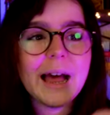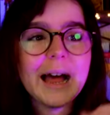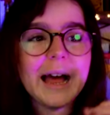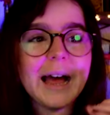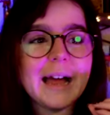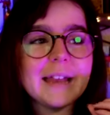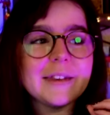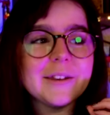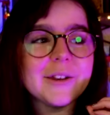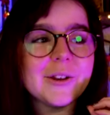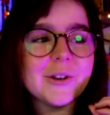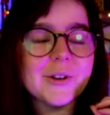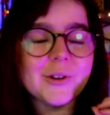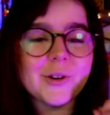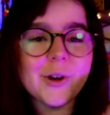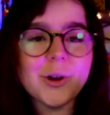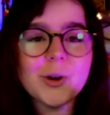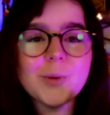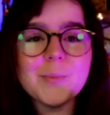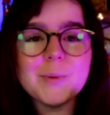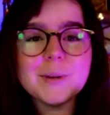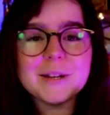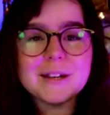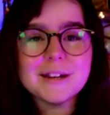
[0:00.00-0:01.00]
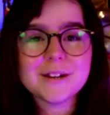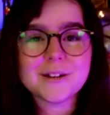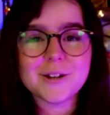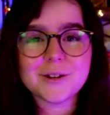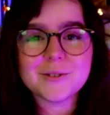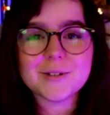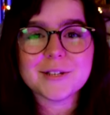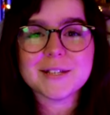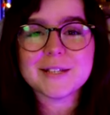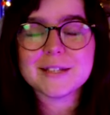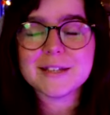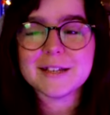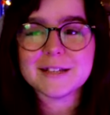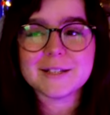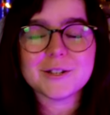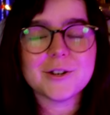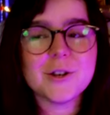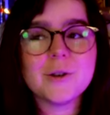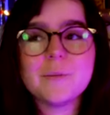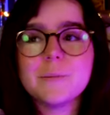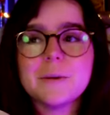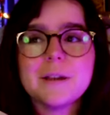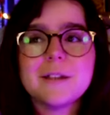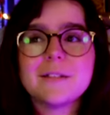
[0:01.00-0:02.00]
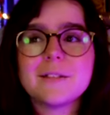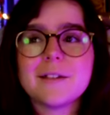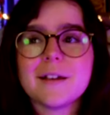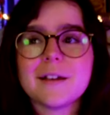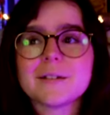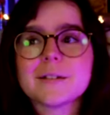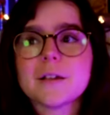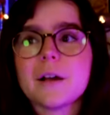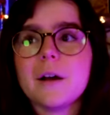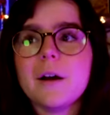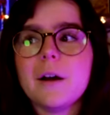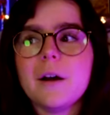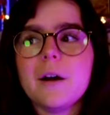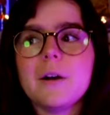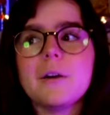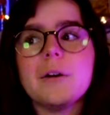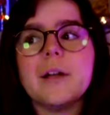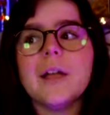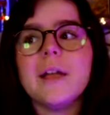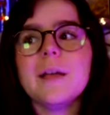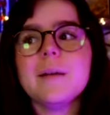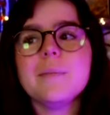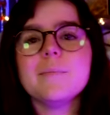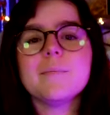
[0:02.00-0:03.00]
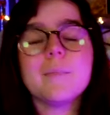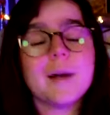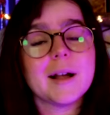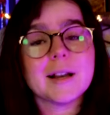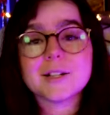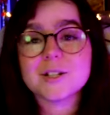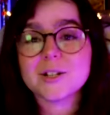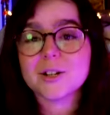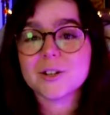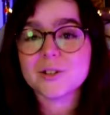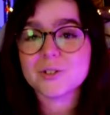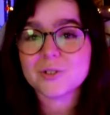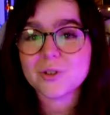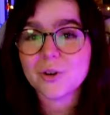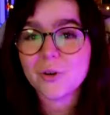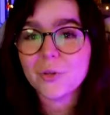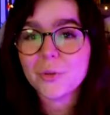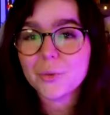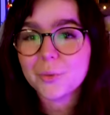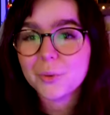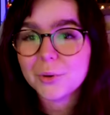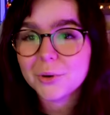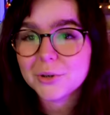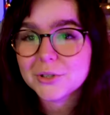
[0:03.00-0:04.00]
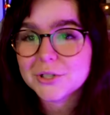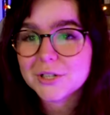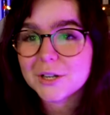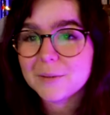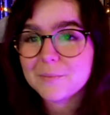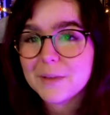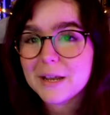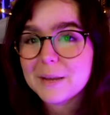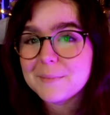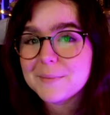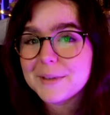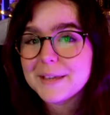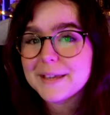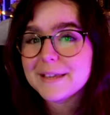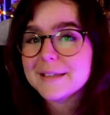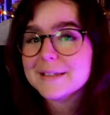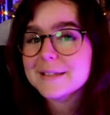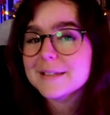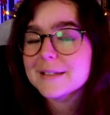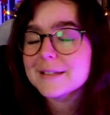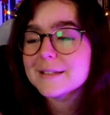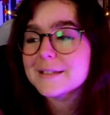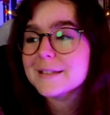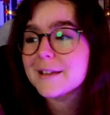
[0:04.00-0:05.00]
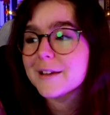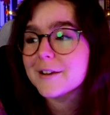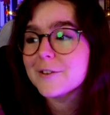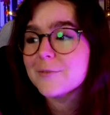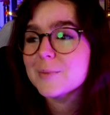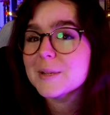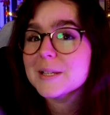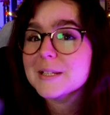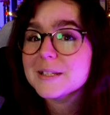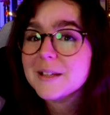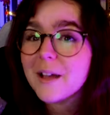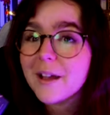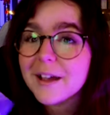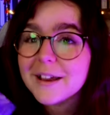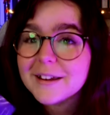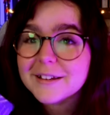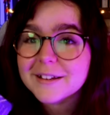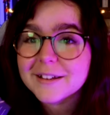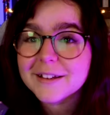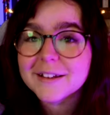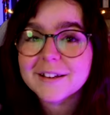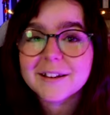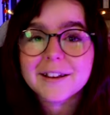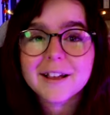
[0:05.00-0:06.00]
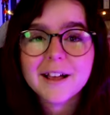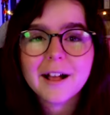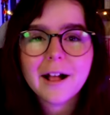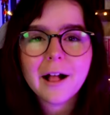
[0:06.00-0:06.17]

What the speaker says: and nobody notices, nobody thinks, oh, he managed to control the water, maybe he's the son of Poseidon.